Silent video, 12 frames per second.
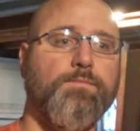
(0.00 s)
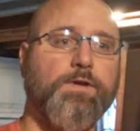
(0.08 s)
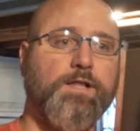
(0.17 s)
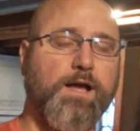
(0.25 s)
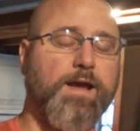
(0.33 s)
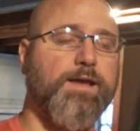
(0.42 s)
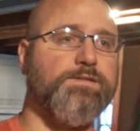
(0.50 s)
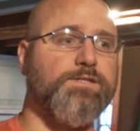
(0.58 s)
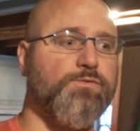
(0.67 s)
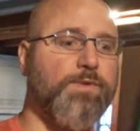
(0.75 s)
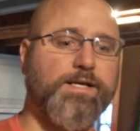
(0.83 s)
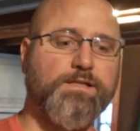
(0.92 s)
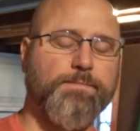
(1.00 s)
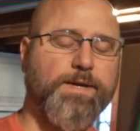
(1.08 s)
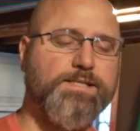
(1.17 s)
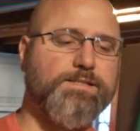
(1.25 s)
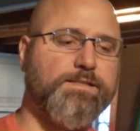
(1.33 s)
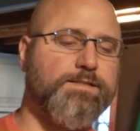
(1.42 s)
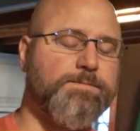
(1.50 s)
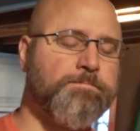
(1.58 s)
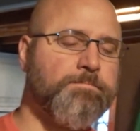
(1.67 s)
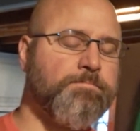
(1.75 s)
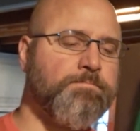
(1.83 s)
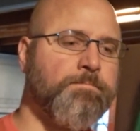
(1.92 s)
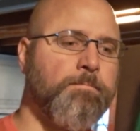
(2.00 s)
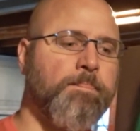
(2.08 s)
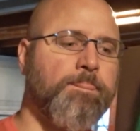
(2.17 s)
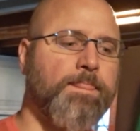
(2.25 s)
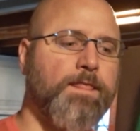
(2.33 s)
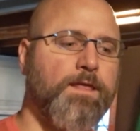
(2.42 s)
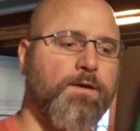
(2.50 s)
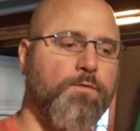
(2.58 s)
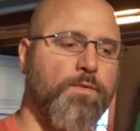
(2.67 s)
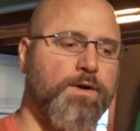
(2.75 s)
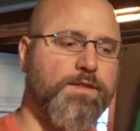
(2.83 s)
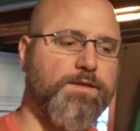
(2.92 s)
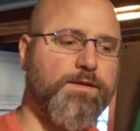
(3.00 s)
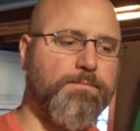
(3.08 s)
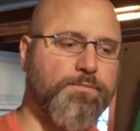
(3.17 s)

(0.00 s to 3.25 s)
clients on a regular basis, one of the